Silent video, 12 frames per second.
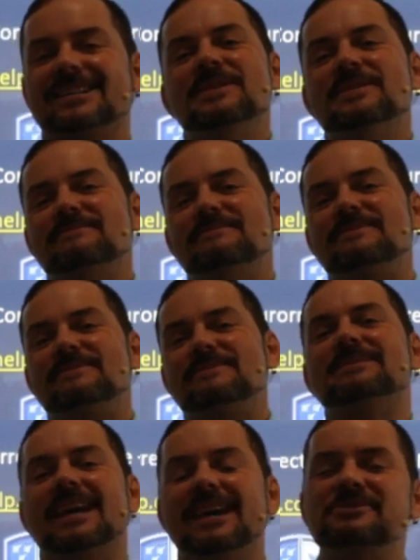My name is
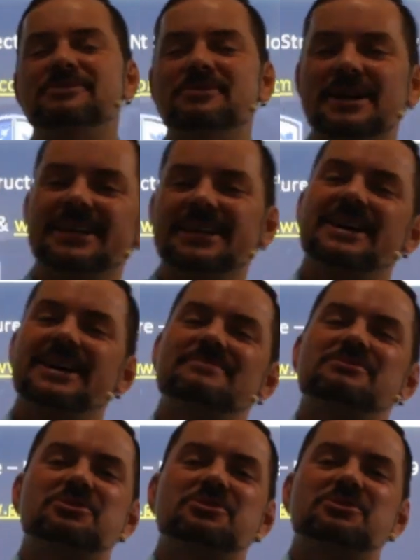Adrian, and I am
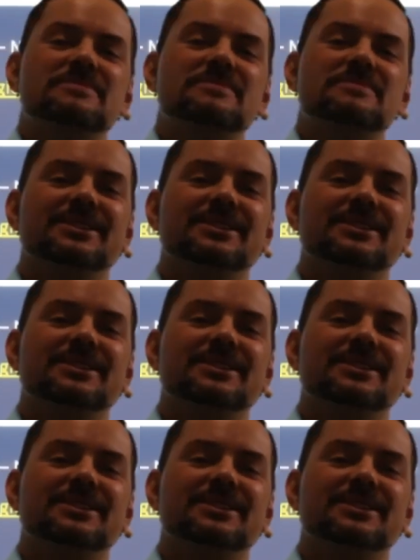streaming to you